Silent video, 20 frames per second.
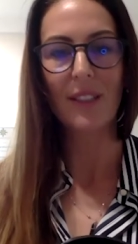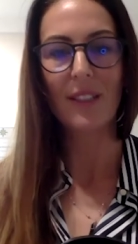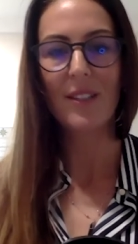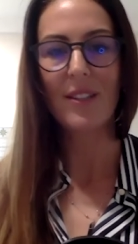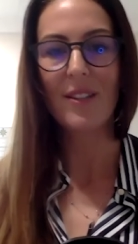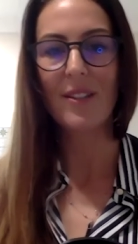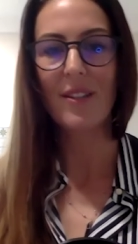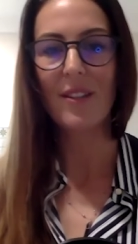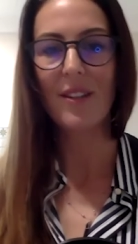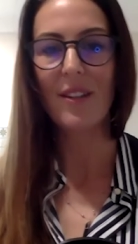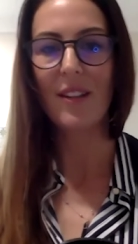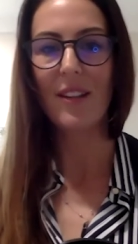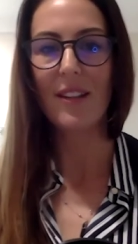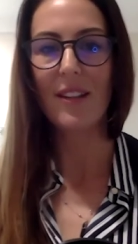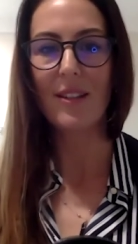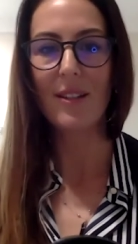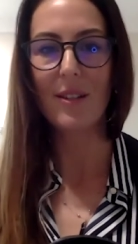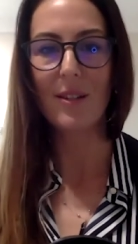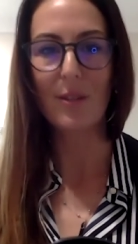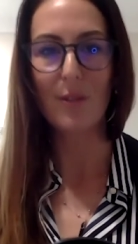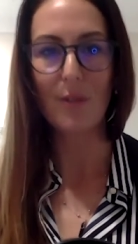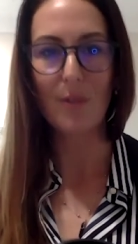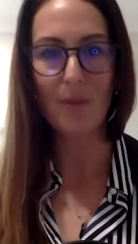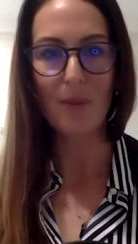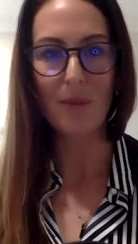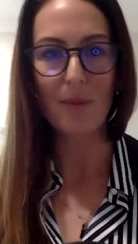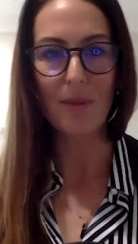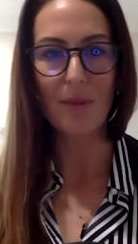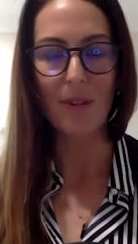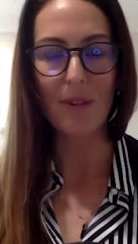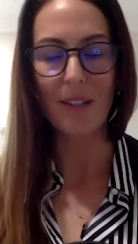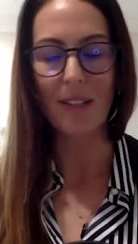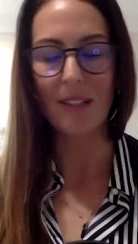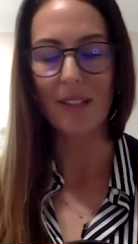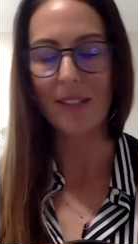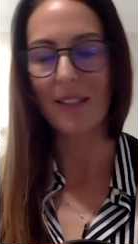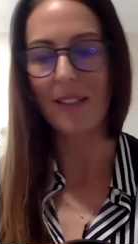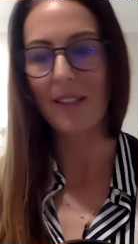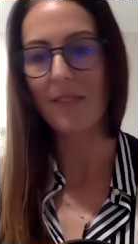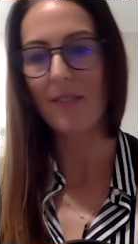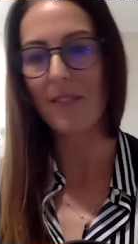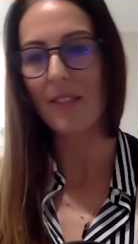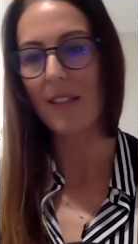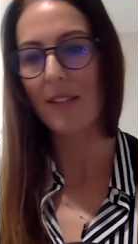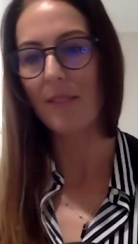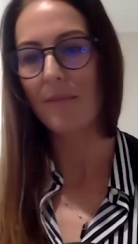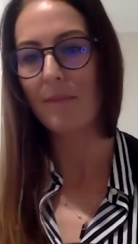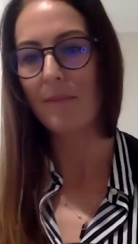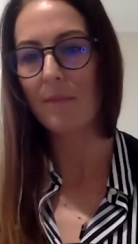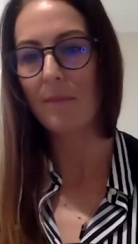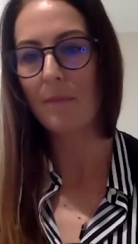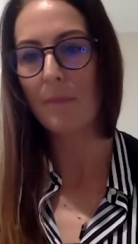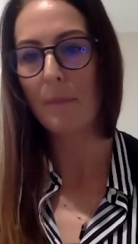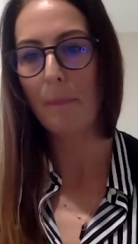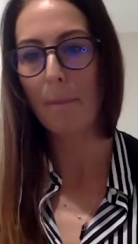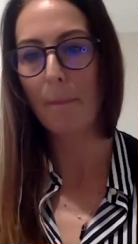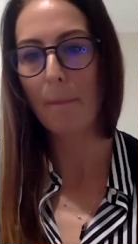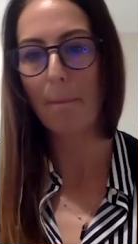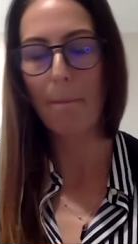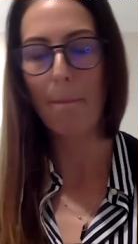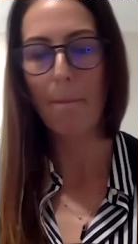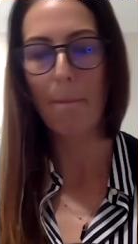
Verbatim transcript: So exactly. that's super important. I love that. Yeah. I